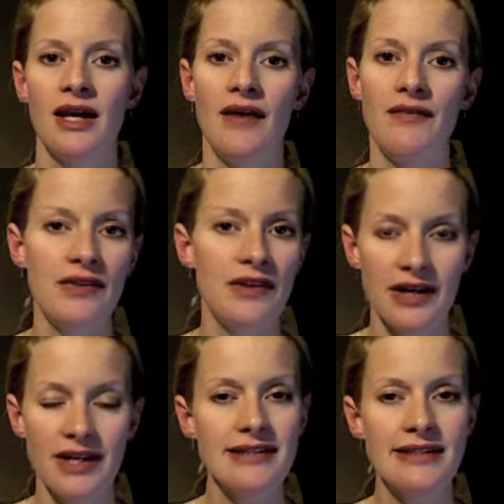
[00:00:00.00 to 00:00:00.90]
and then they're
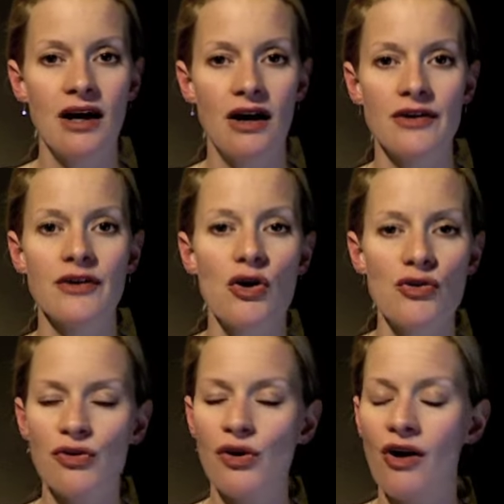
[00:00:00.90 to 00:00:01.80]
ending on an
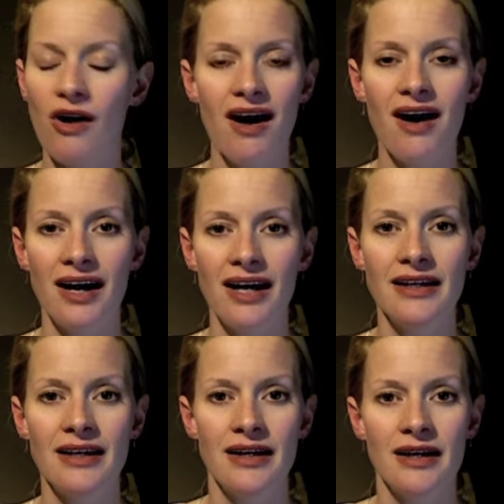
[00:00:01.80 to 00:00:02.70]
overall high
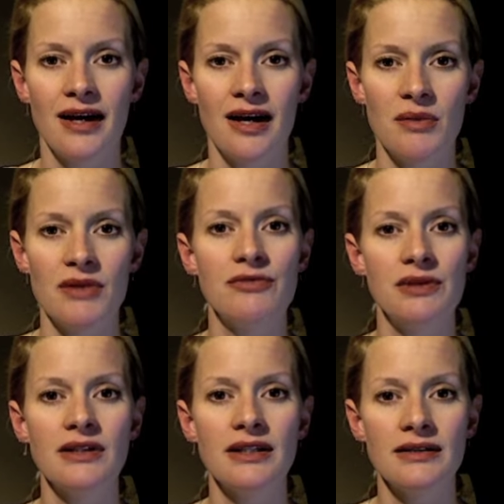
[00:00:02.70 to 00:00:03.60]
and
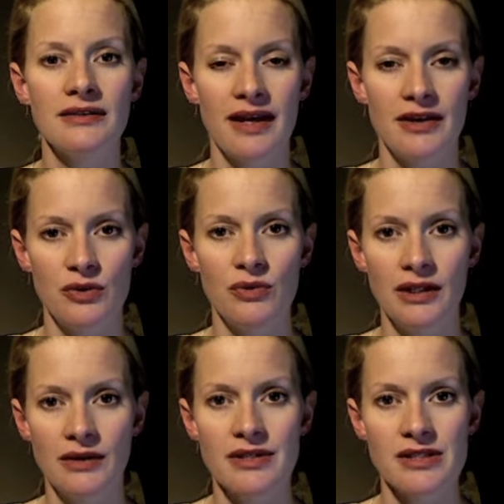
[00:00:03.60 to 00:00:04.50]
feeling that you
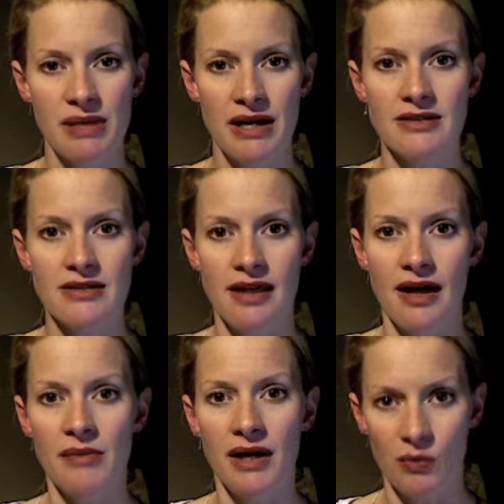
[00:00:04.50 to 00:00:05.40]
really respect
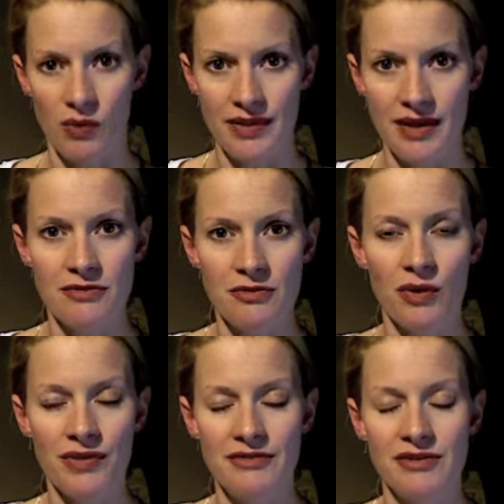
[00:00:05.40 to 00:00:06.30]
them and what
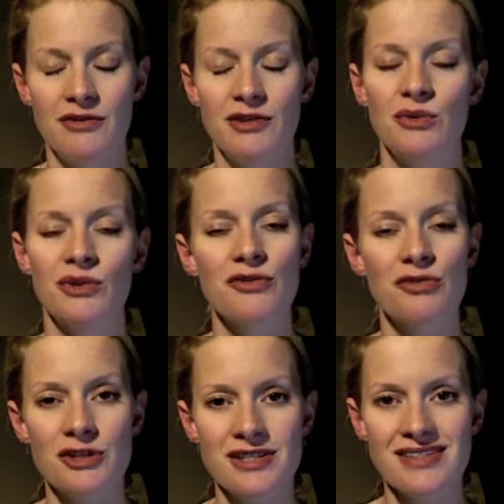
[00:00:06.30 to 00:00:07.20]
they've given you in the
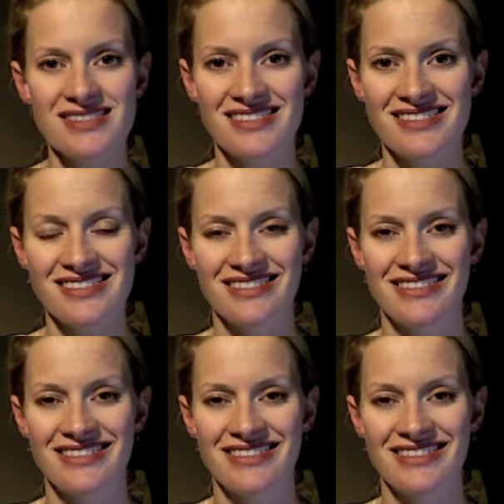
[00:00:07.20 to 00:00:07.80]
first instance.